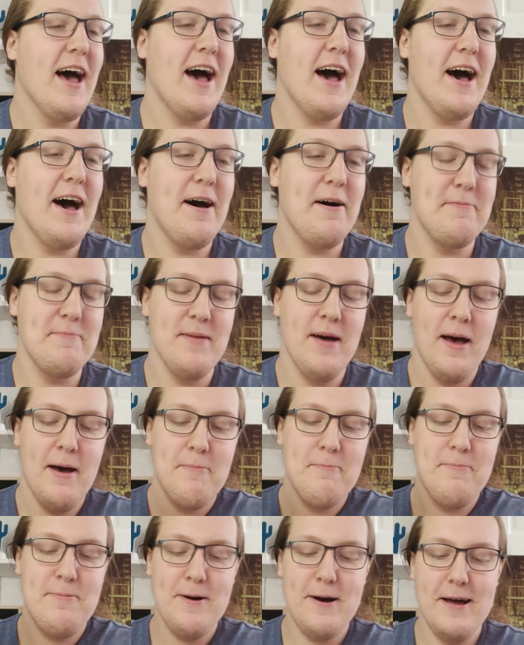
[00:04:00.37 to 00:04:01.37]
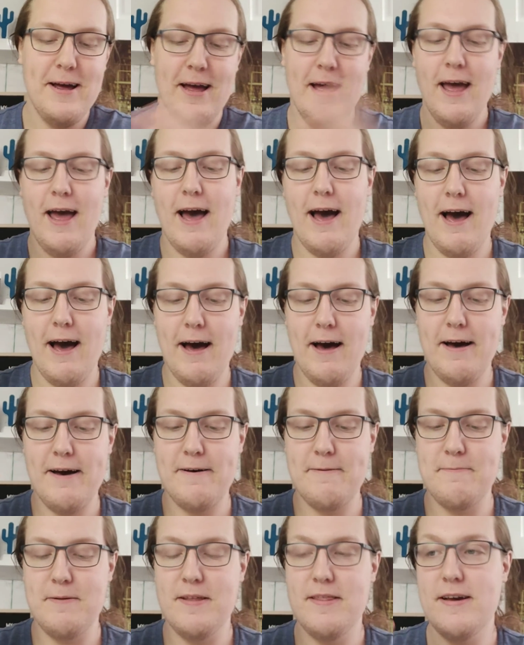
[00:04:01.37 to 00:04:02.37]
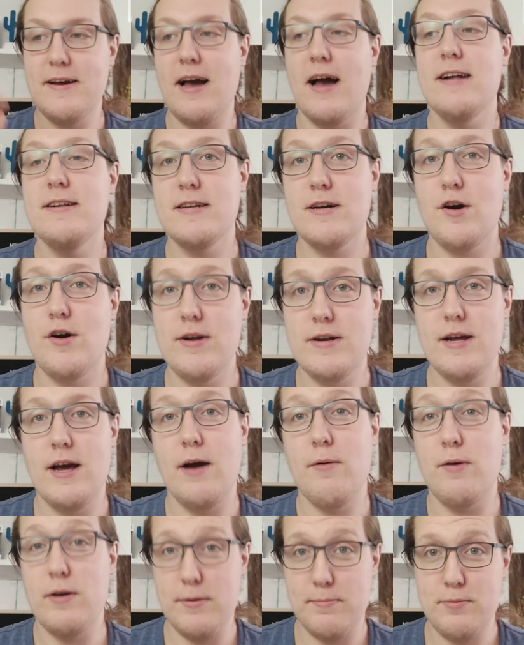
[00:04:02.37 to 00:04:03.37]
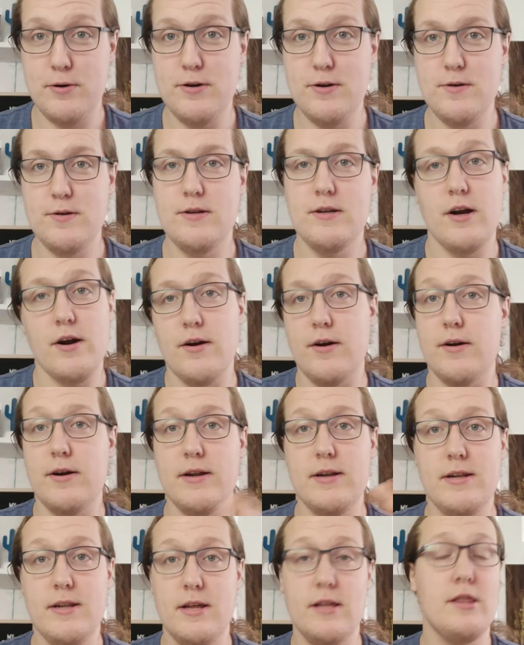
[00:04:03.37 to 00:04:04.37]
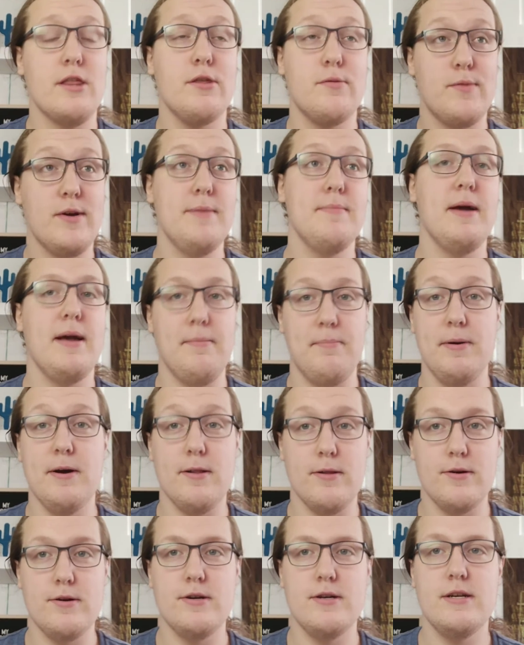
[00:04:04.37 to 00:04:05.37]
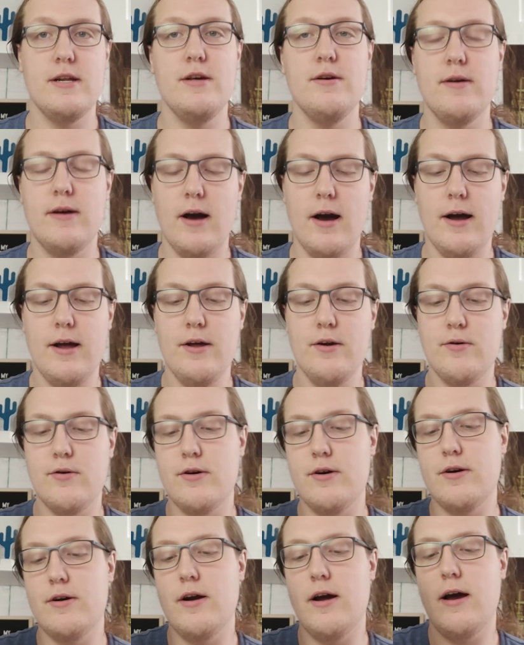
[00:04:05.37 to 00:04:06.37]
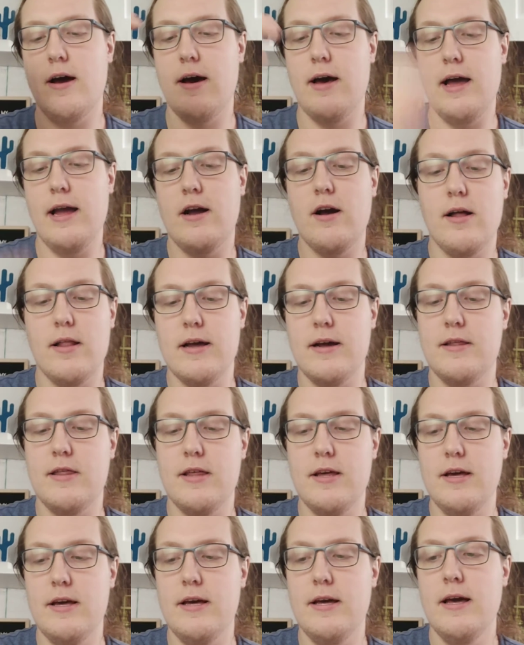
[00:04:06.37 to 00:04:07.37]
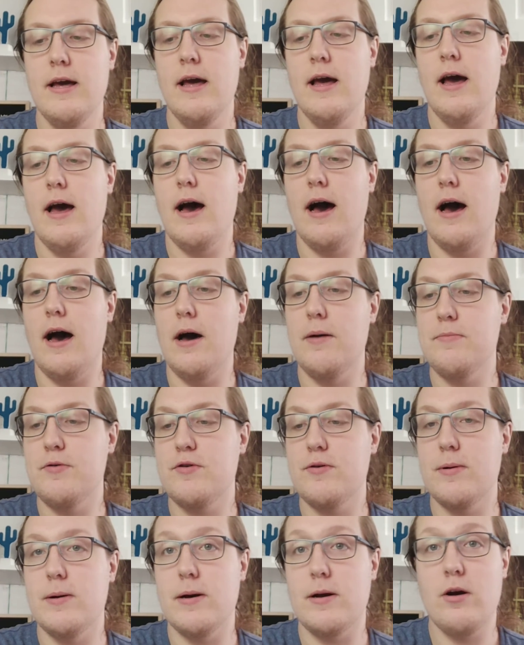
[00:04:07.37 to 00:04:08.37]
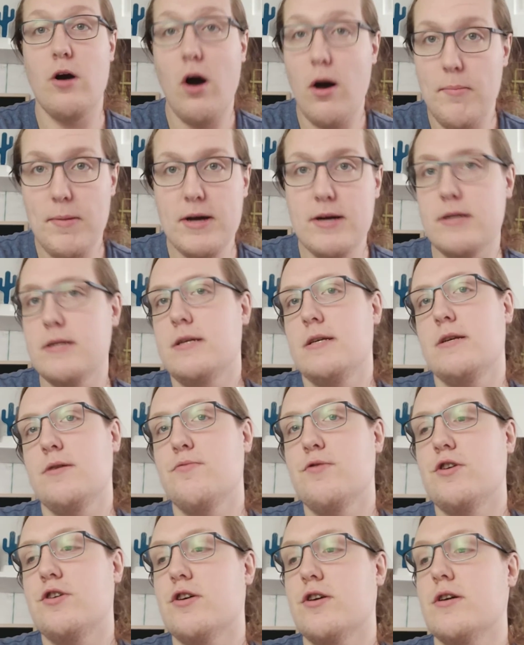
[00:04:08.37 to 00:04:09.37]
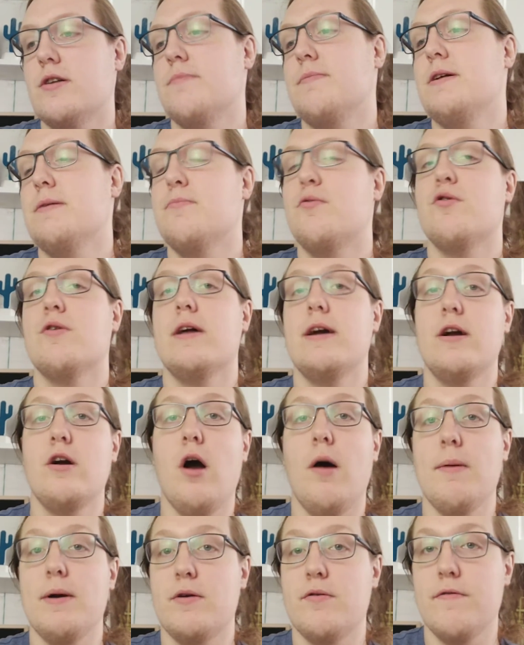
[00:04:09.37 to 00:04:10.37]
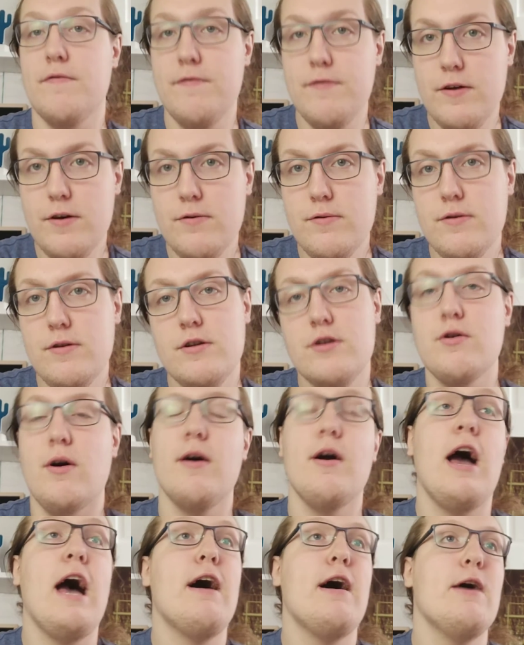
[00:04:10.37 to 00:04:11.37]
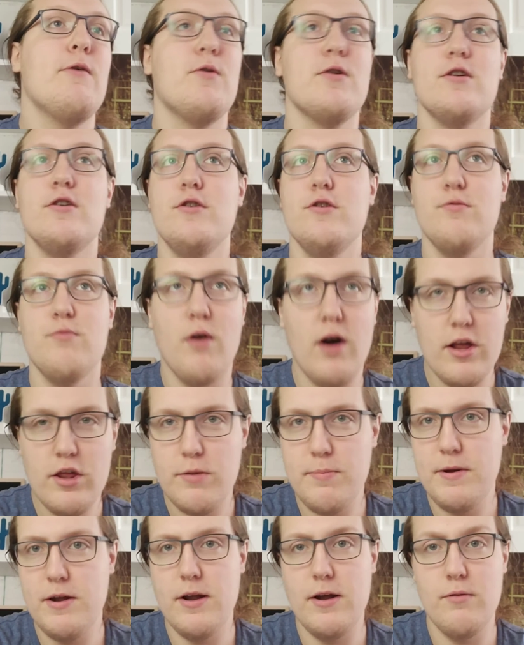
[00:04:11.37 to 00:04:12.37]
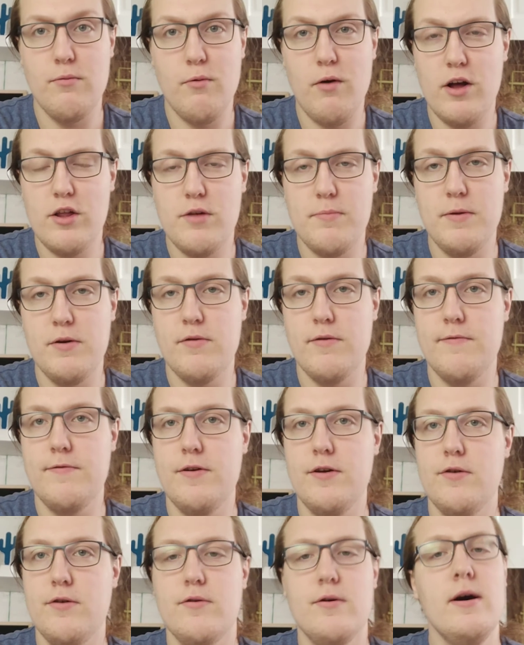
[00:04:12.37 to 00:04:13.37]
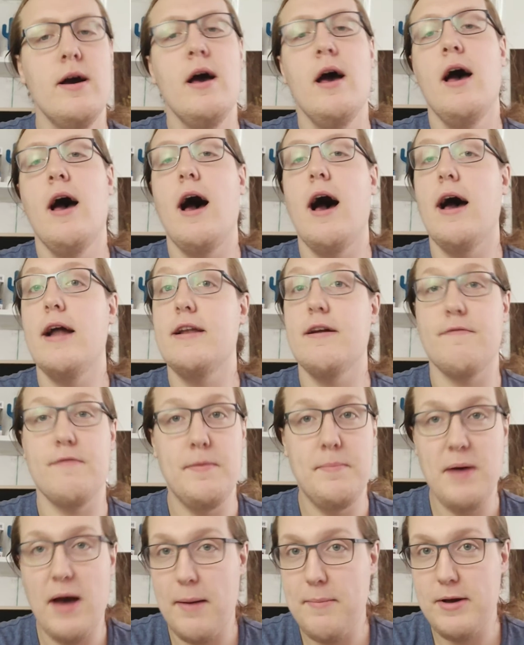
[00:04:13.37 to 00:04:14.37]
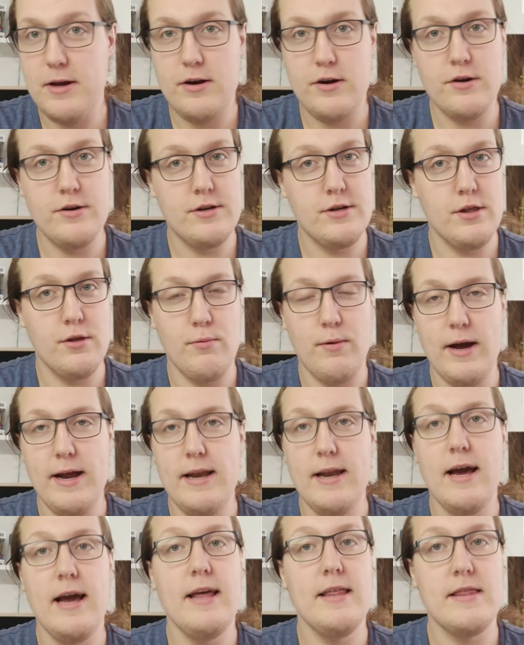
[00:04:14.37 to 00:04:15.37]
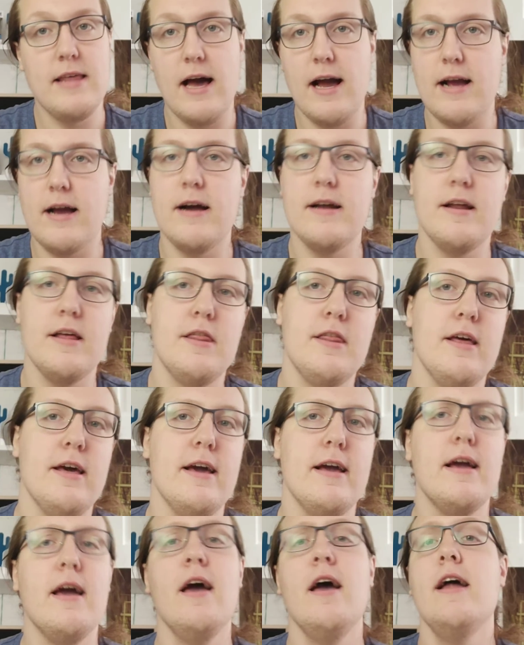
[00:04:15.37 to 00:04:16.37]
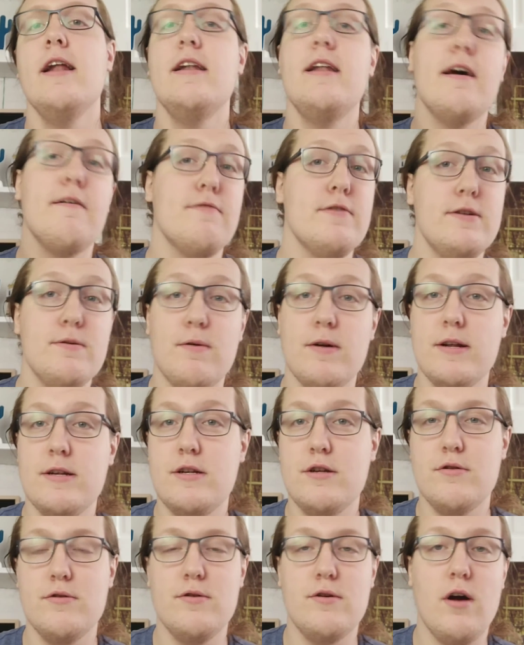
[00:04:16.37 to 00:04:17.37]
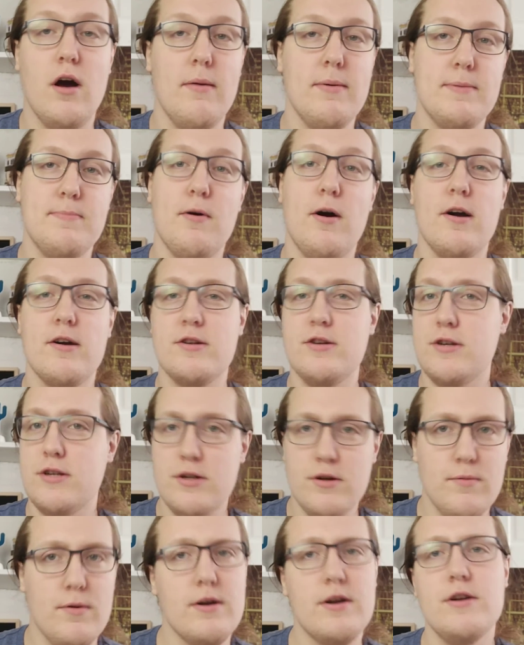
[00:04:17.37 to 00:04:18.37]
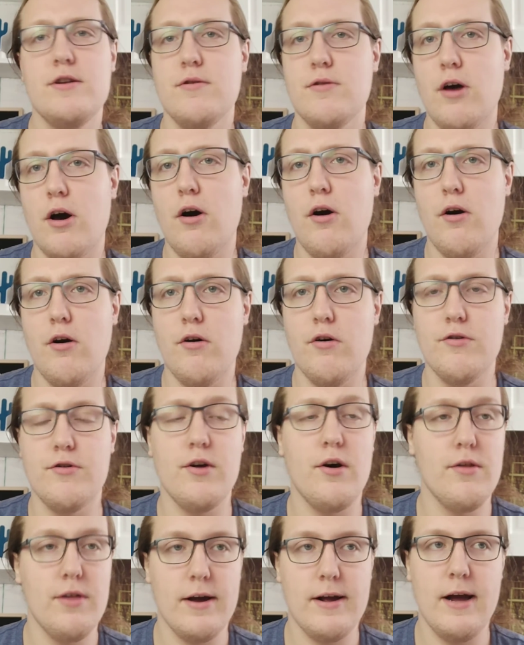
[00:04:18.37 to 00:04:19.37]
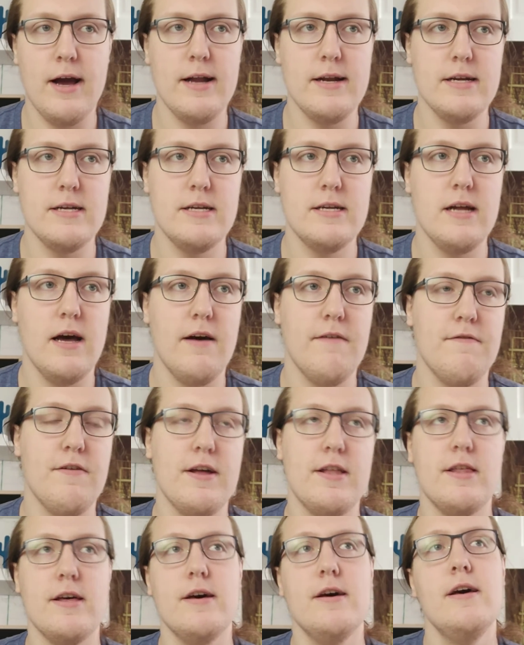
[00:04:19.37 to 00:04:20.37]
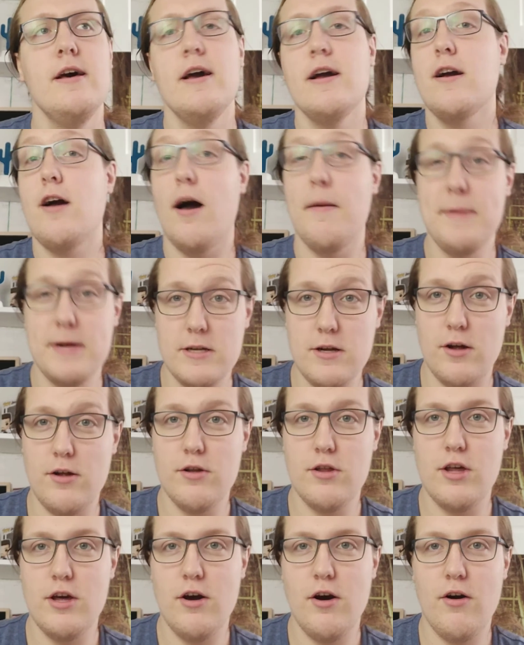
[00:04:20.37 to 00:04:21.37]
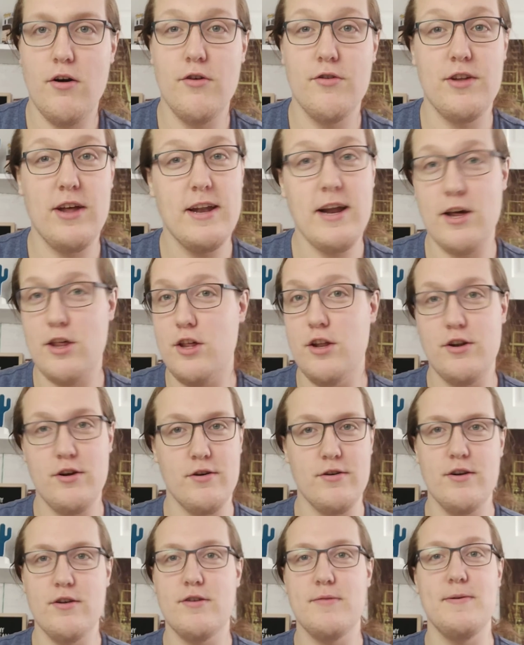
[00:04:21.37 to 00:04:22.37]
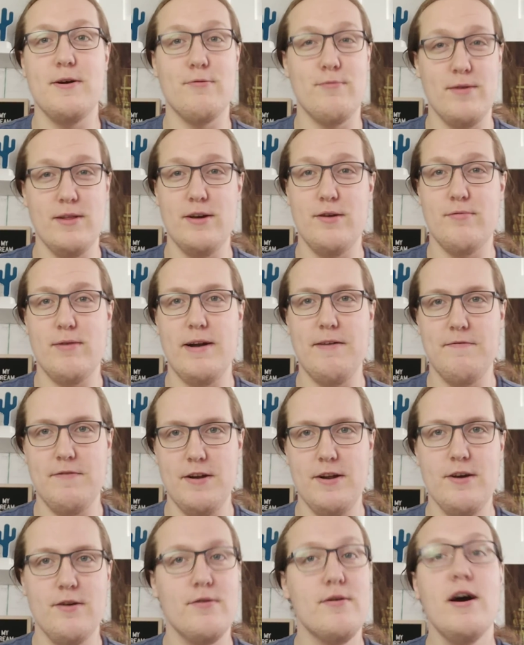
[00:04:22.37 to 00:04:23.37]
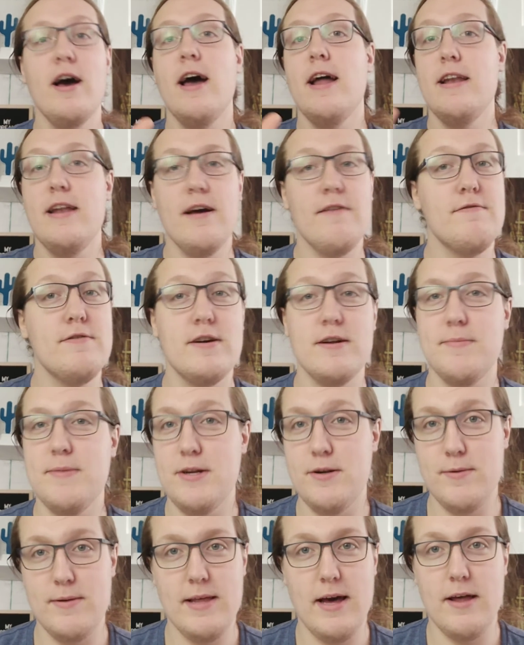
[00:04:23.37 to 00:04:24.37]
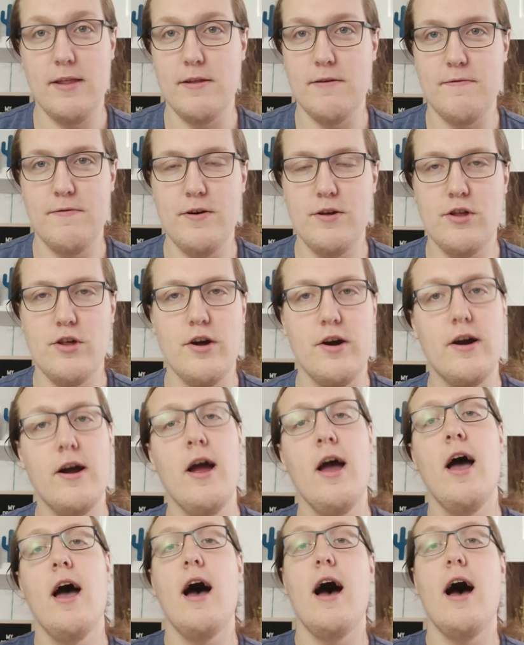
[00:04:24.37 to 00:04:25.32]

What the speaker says: The kinds of content I want to produce are into three main pillars. You got your, I got like the sort of comics, which are going to be more like comic reviews. So I want to do Watchmen, a Watchmen review, definitely Batman Curse of the White Knight, that kind of thing. Definitely want to still do comic boxers, still want to do the hauls, all that kind of stuff, like the Comixology hauls. That actually turned out to be a really great video. Definitely going to be doing that in the future.